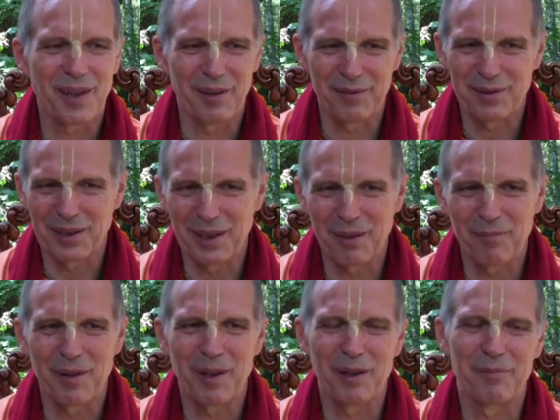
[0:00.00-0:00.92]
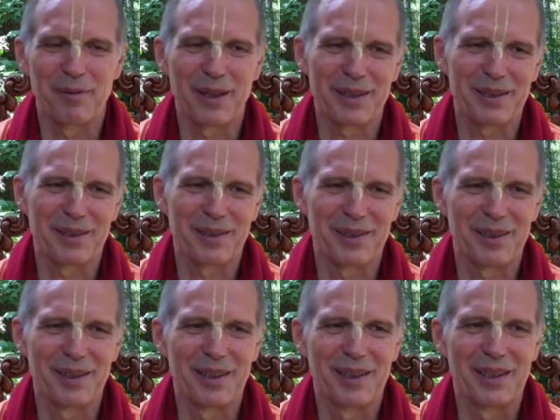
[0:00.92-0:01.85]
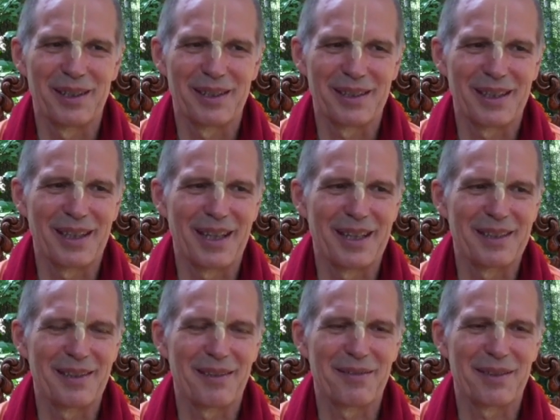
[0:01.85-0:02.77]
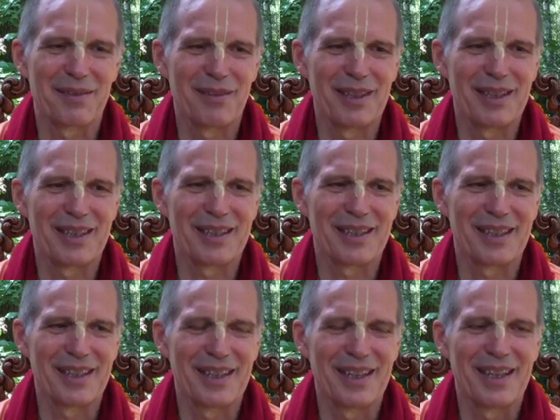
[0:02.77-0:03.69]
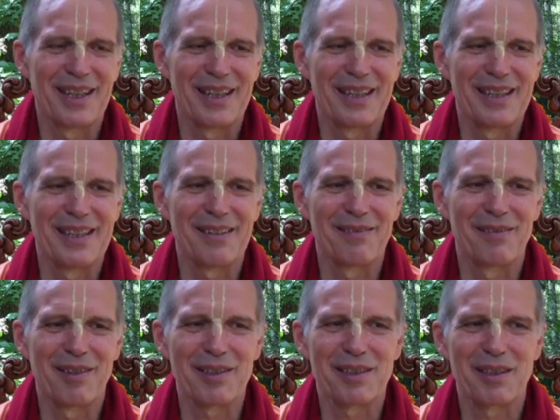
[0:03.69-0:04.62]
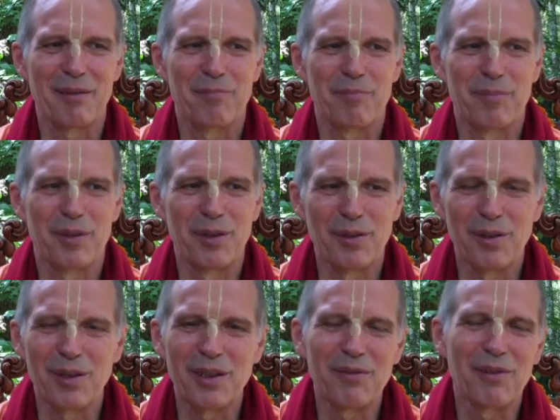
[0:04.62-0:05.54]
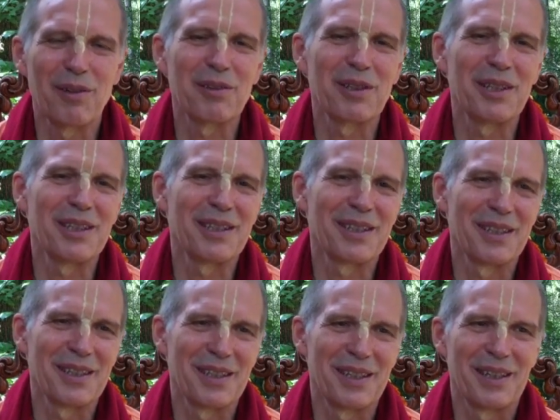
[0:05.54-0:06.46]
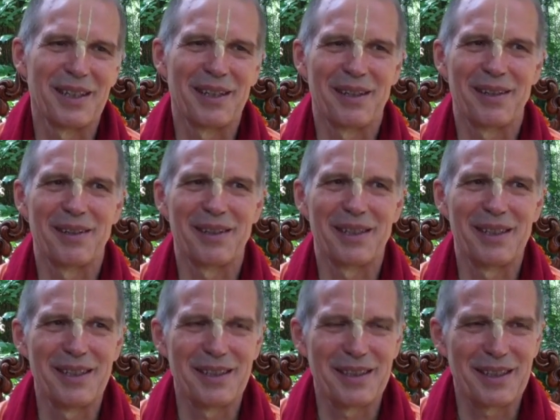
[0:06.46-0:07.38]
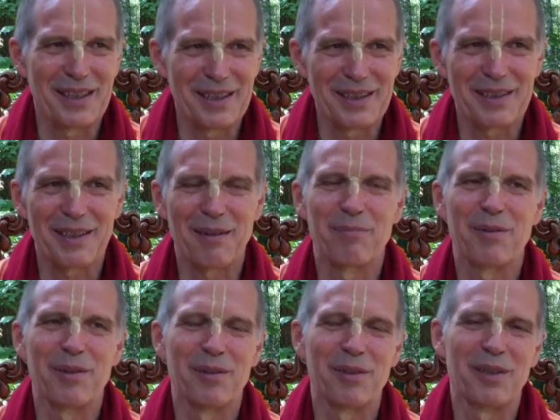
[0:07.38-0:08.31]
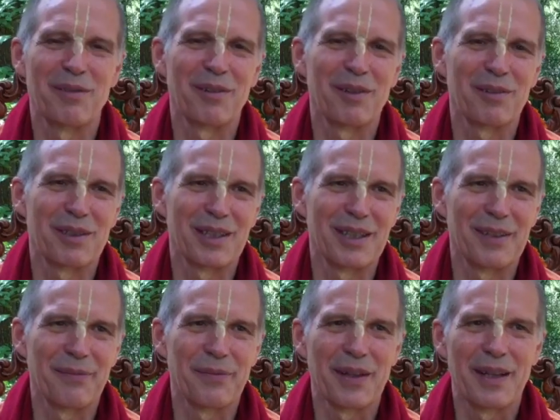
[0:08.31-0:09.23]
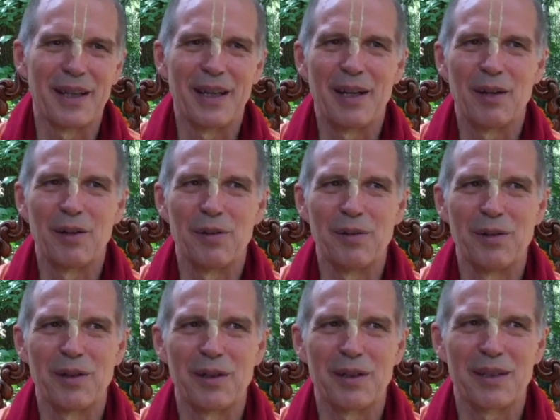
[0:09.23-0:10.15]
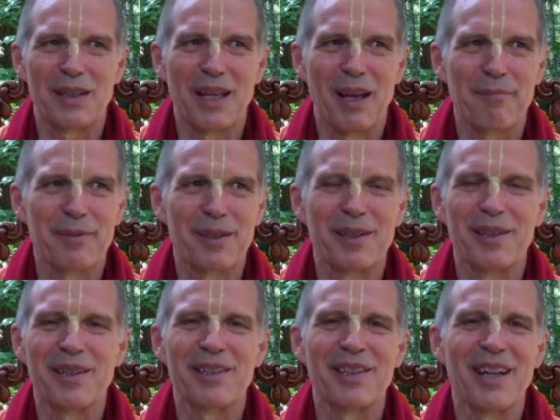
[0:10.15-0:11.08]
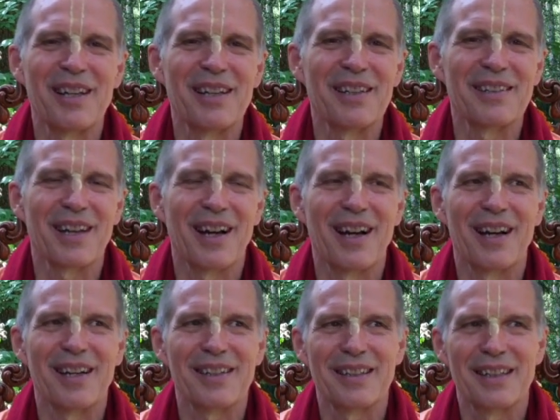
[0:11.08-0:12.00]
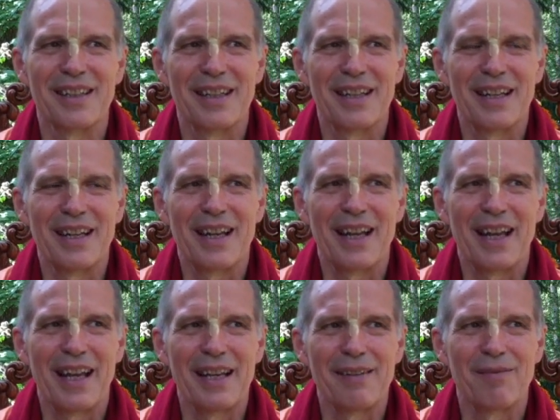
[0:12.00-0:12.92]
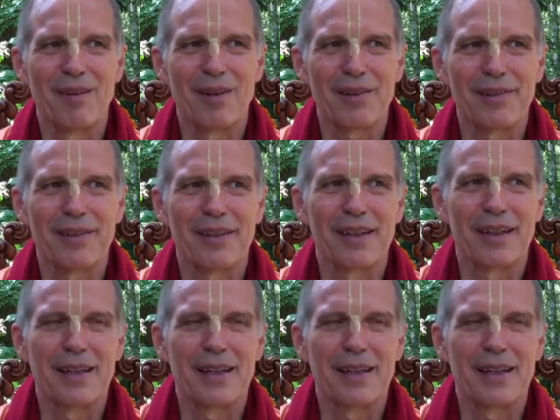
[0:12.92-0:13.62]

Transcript: of Srila Prabhupada to the land of Sweden, he was a pure devotee, or he is a pure devotee, who kept Krishna in his heart and was